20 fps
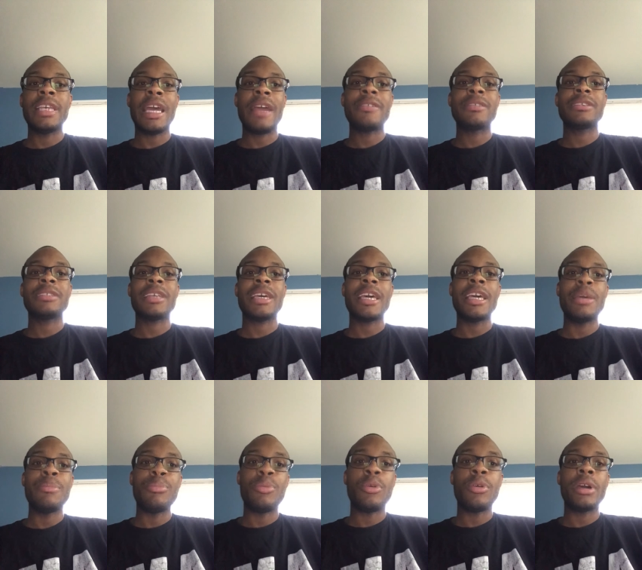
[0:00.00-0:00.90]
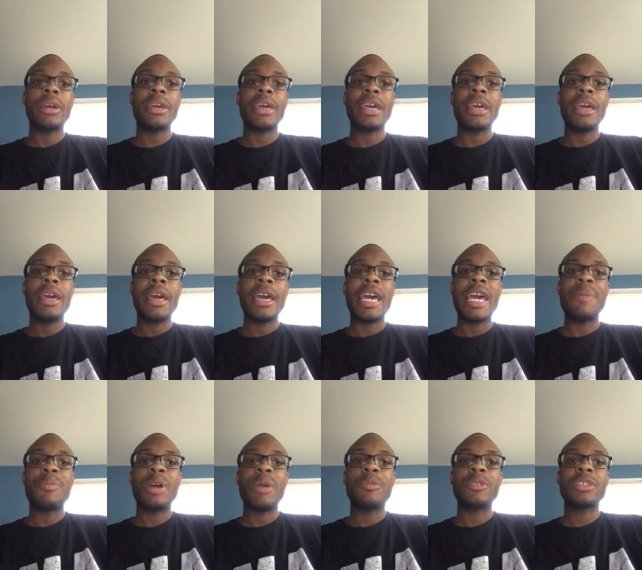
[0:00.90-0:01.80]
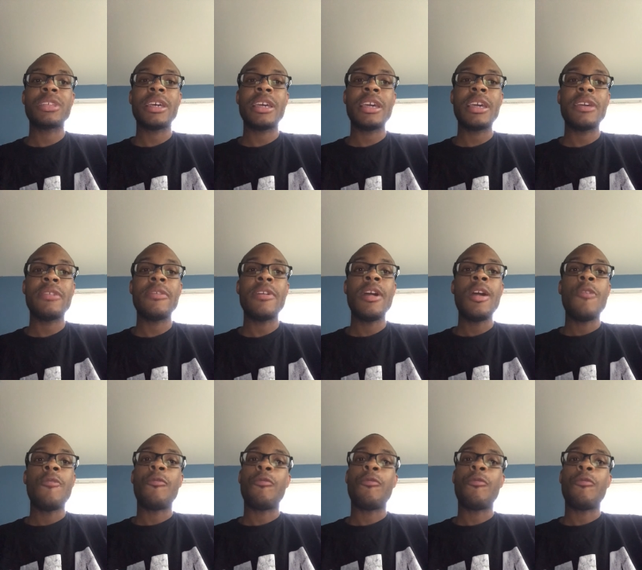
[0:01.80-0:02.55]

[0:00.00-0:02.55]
He averaged 8 point, 8 point plus a game,